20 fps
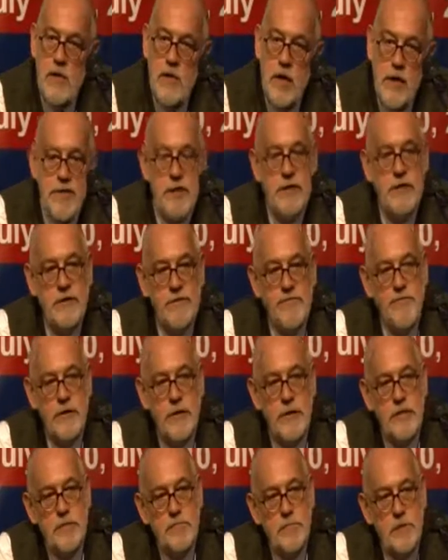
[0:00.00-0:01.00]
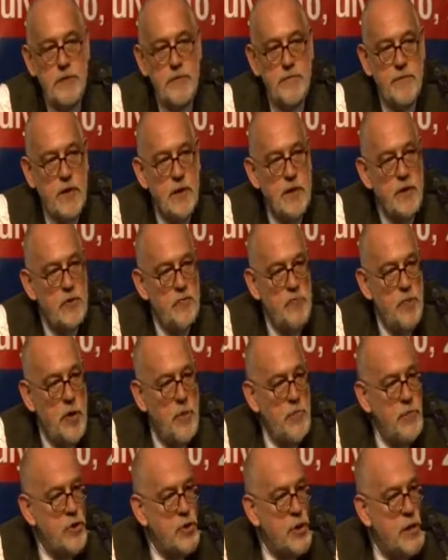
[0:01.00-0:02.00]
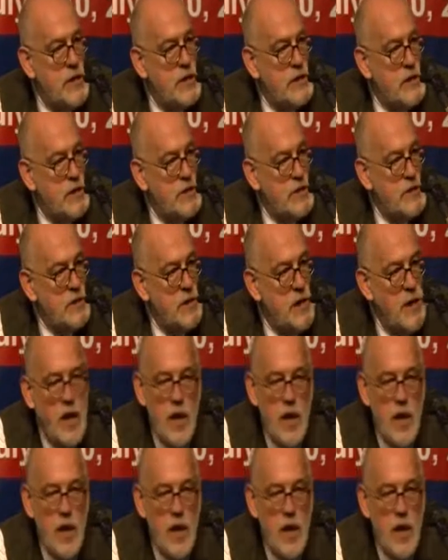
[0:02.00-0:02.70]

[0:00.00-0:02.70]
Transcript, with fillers: There's a difference between perpetrators